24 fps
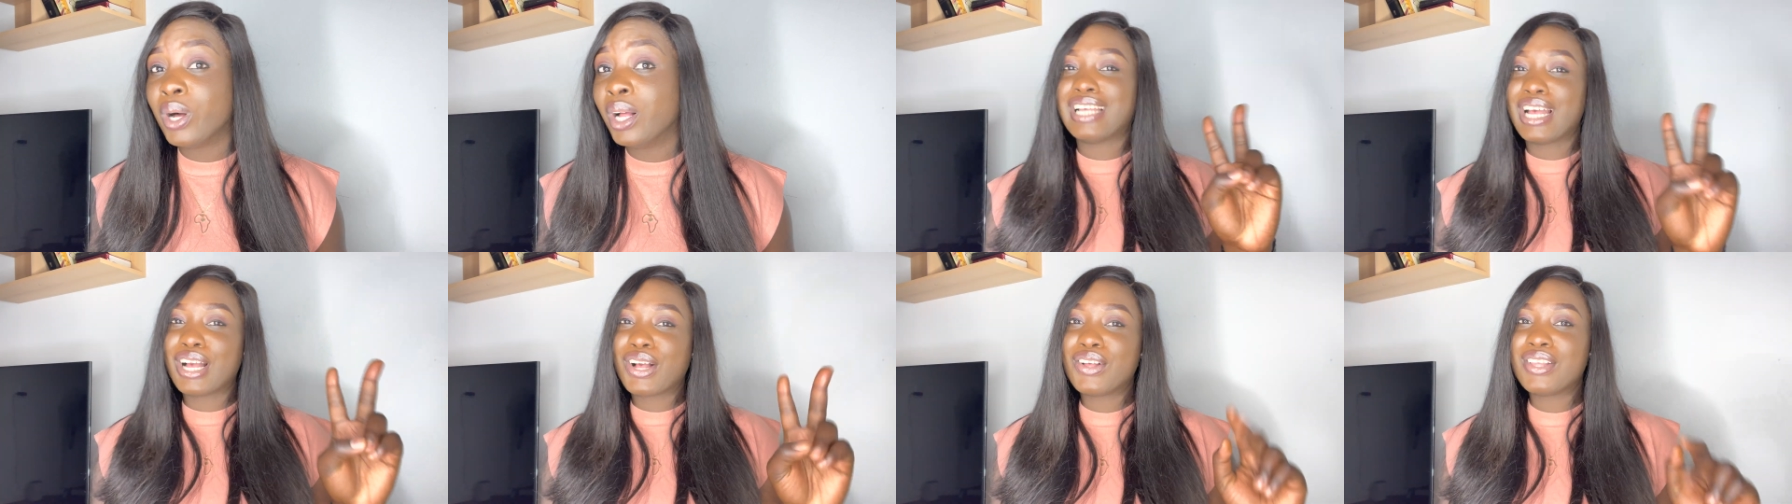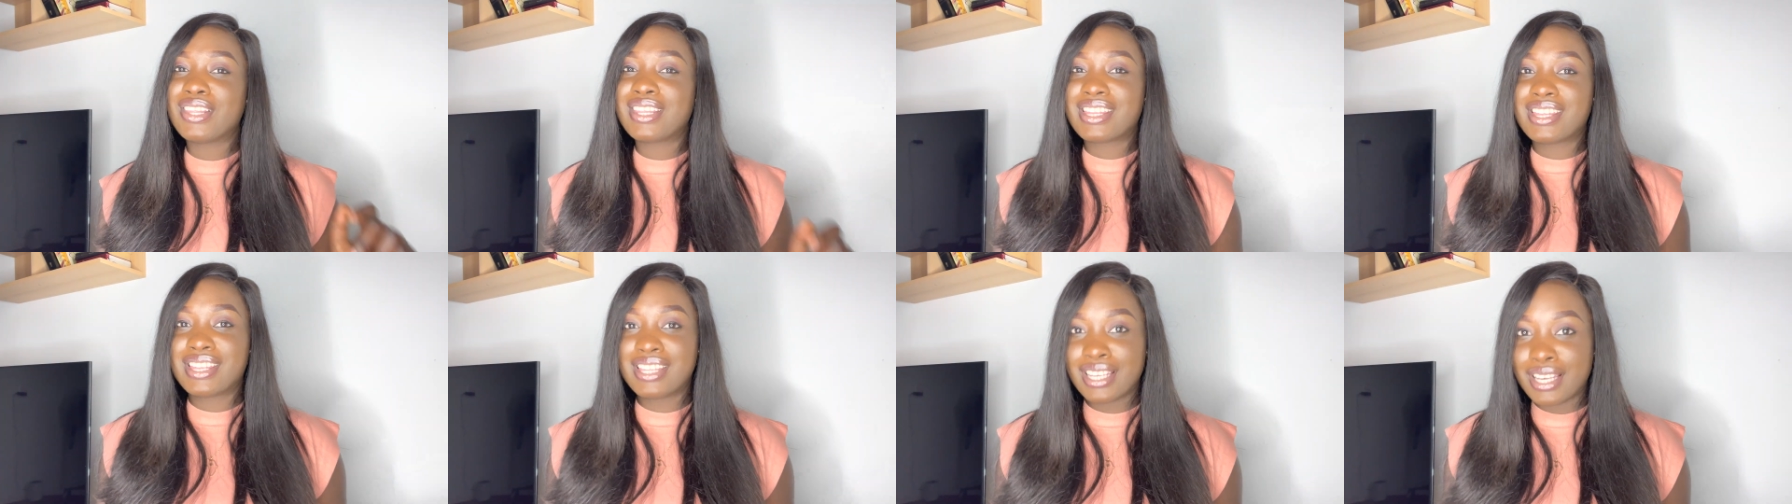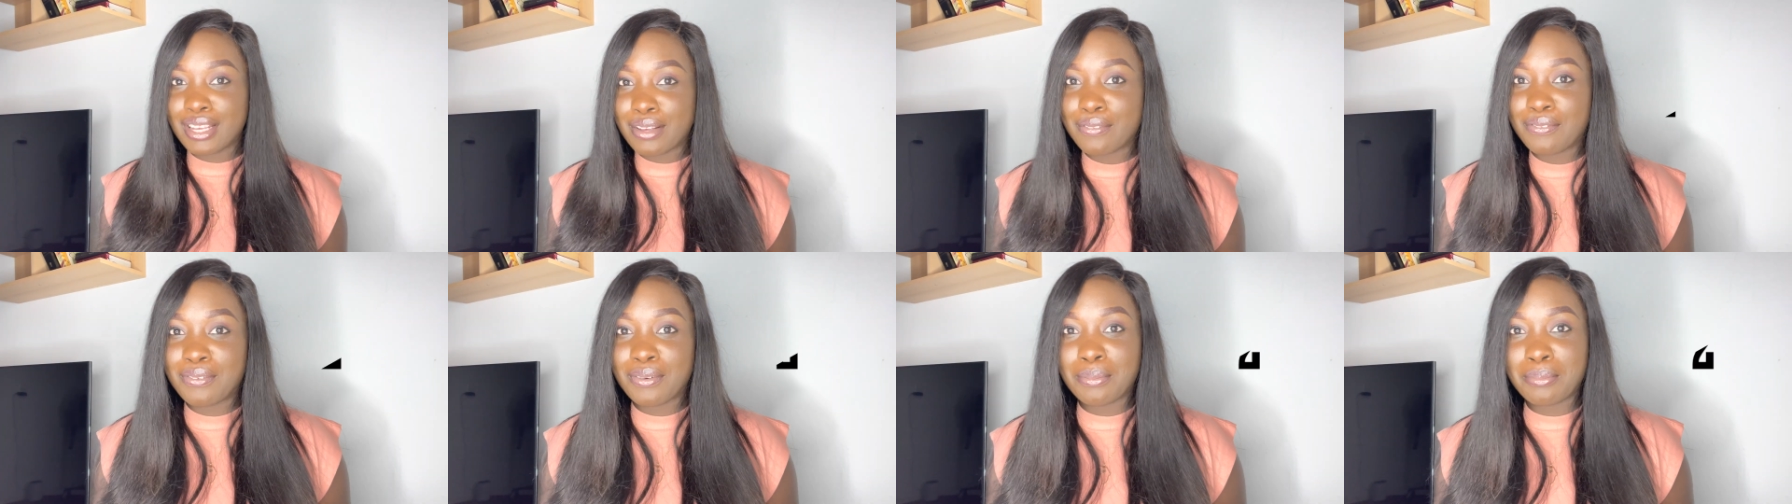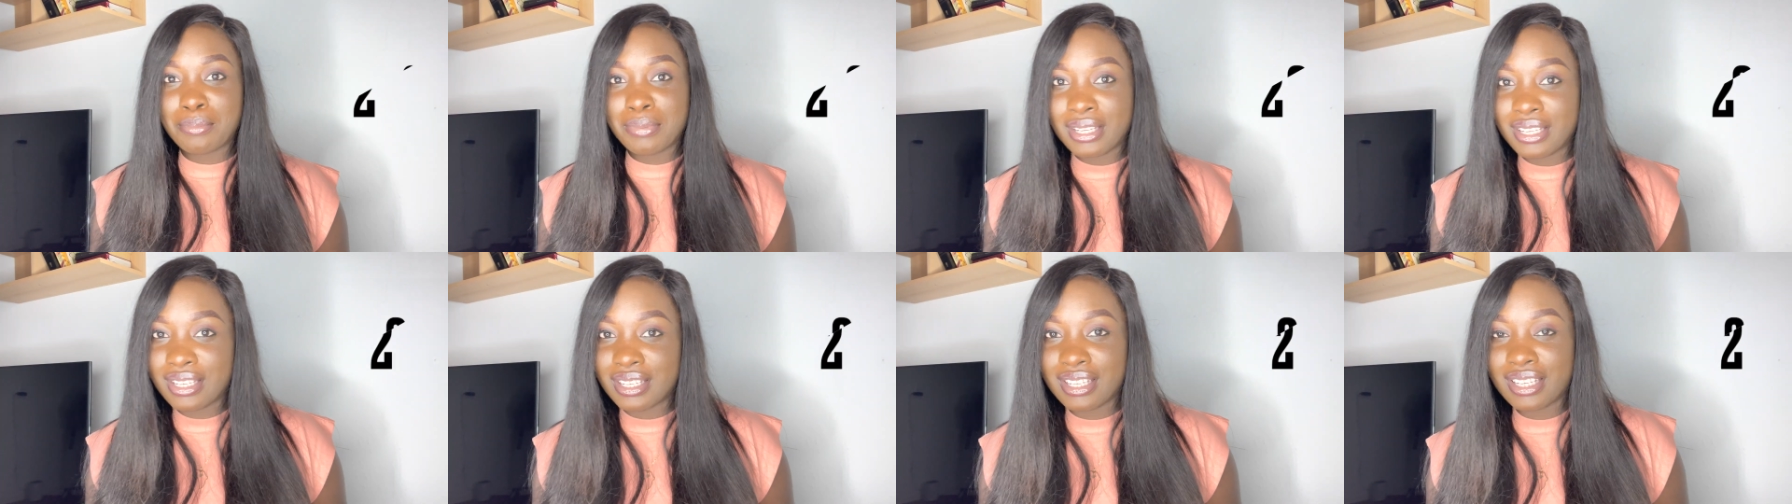The second thing for
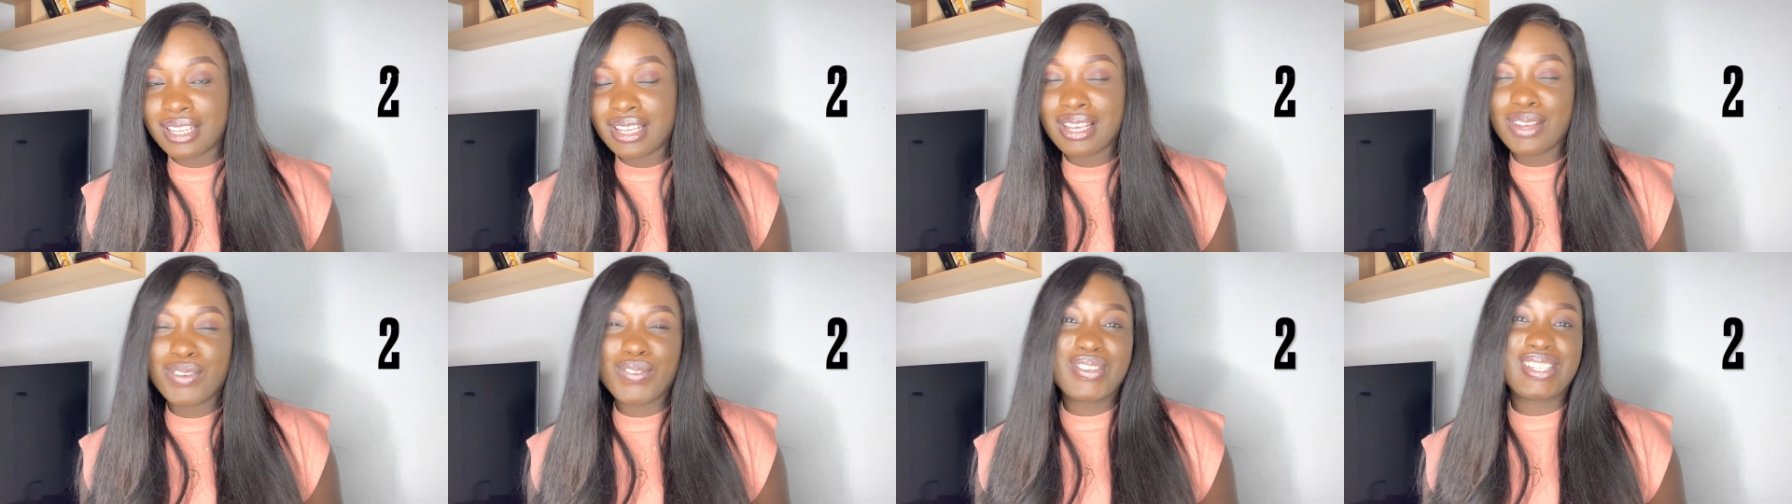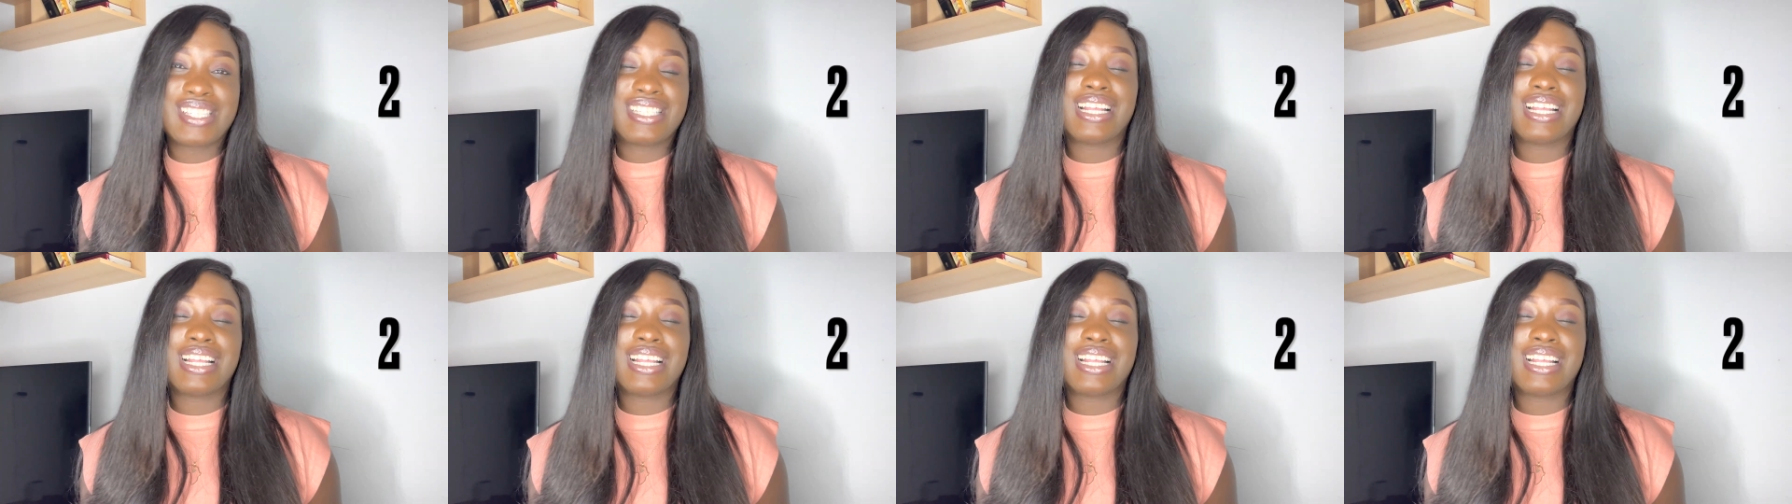me was